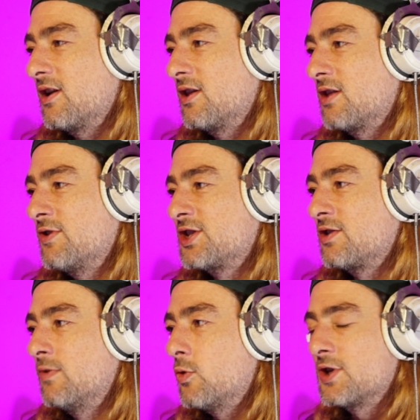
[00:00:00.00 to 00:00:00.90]
the risk and
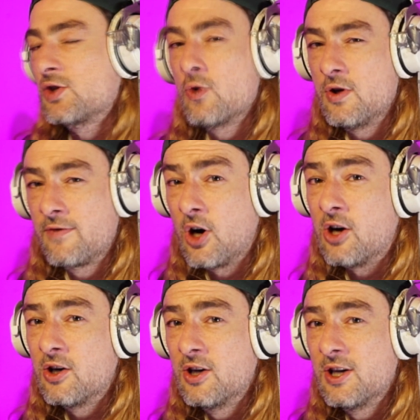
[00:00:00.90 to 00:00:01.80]
reward is all you've got.
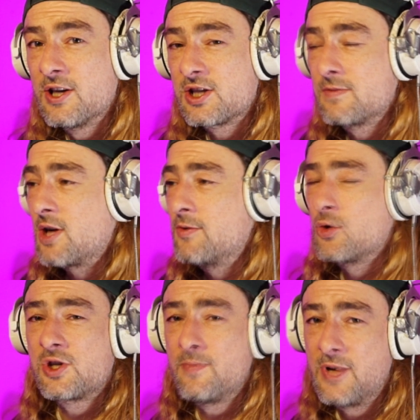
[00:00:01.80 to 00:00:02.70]
Sometimes your
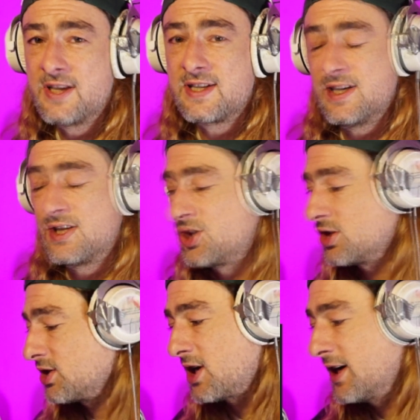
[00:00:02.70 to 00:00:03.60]
stability is
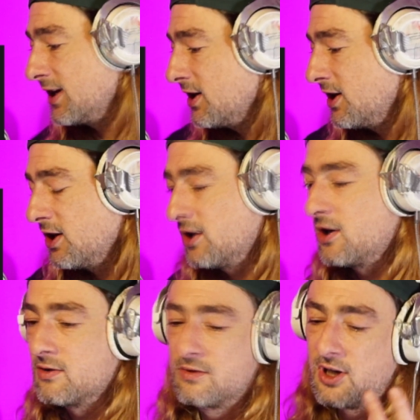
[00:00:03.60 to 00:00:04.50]
just like, you
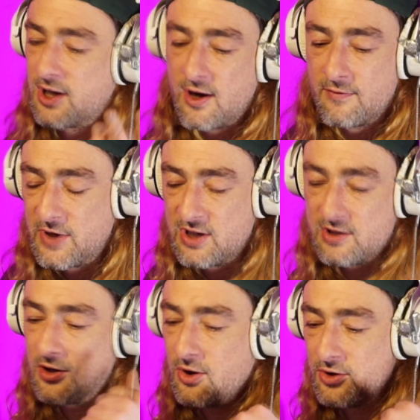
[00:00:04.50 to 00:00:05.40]
know, like I've been
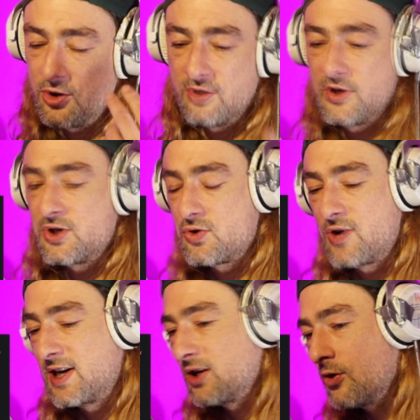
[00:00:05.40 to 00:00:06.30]
on universal
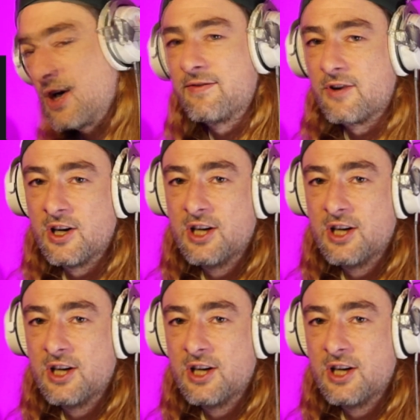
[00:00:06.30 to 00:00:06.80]
credit or whatever.